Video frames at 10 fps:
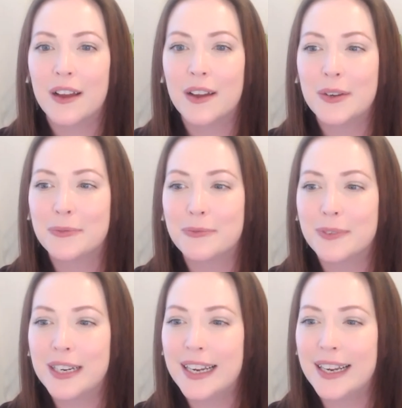All
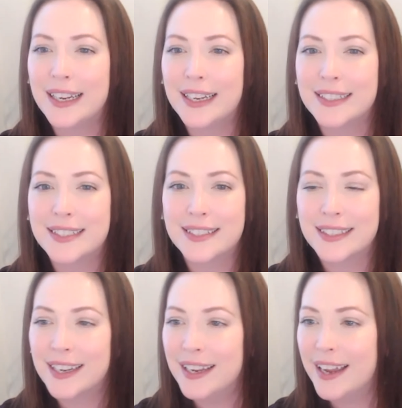right.
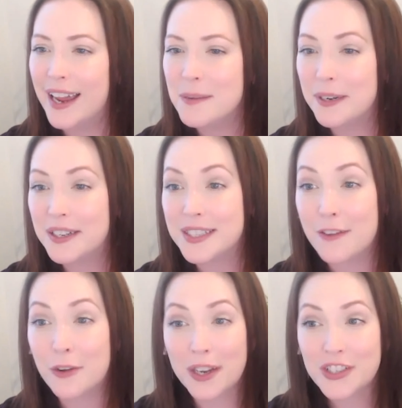Anybody else
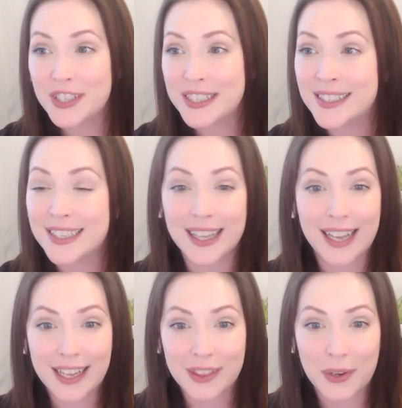have questions
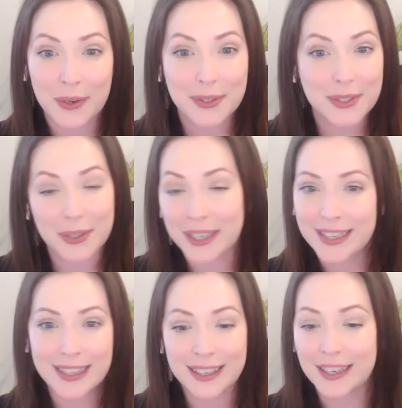like those or
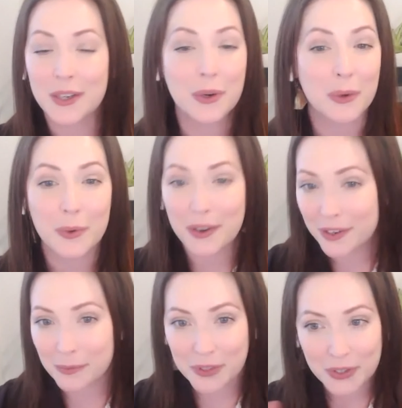anything like it? You are
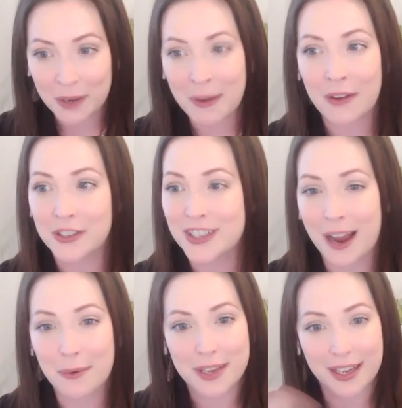welcome to come out and
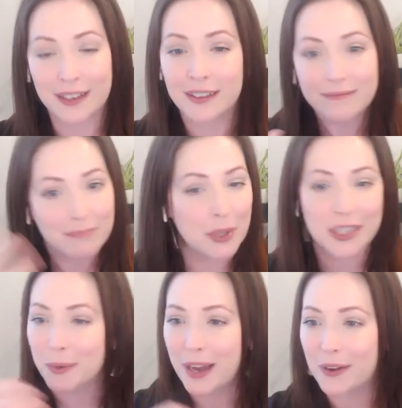chat. We can bring
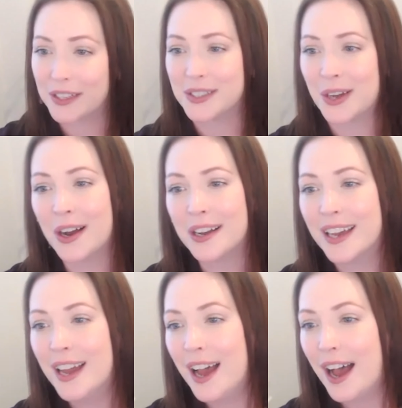you out and talk.
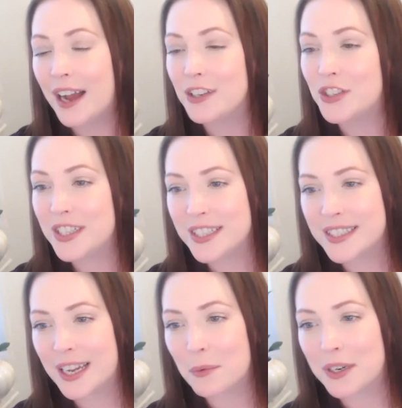Gigi
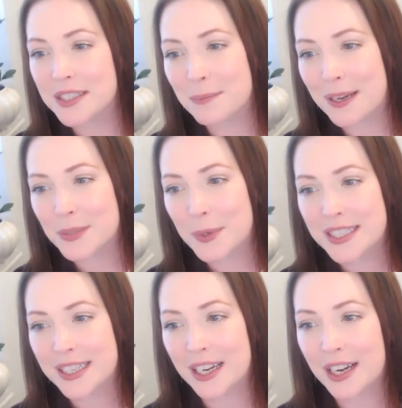said, what is the best way
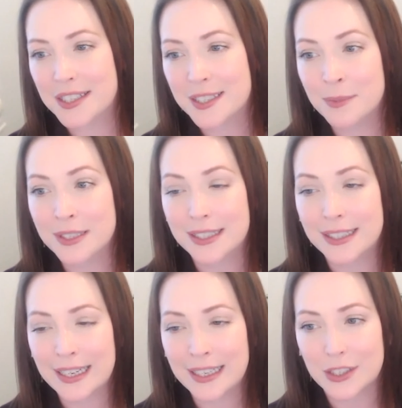to get customers
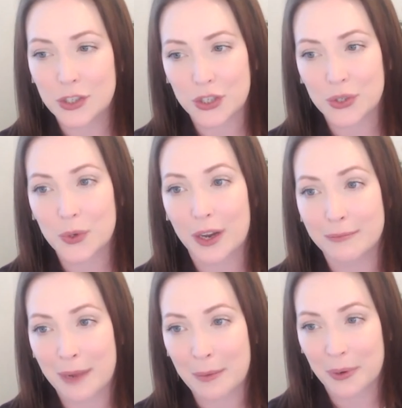linked to a
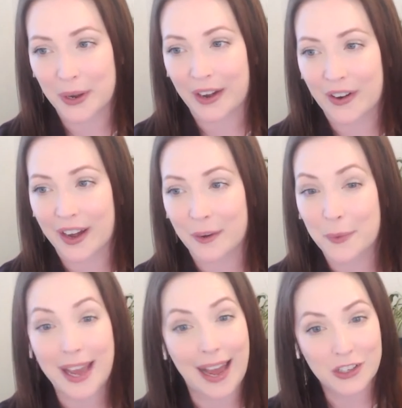member area?
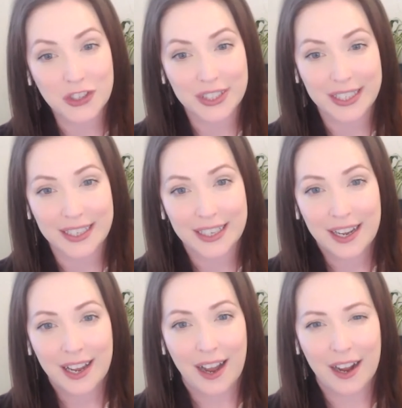We actually,
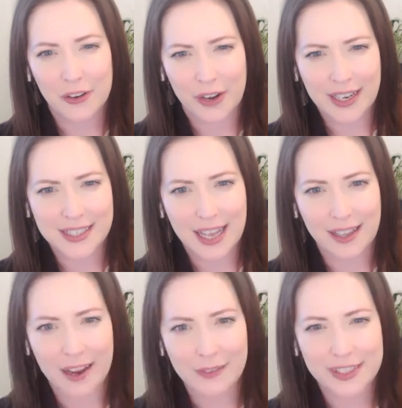Greg, is that
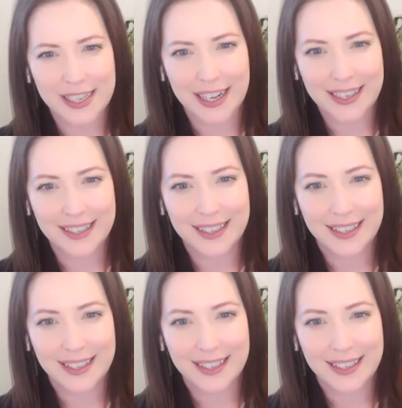live today?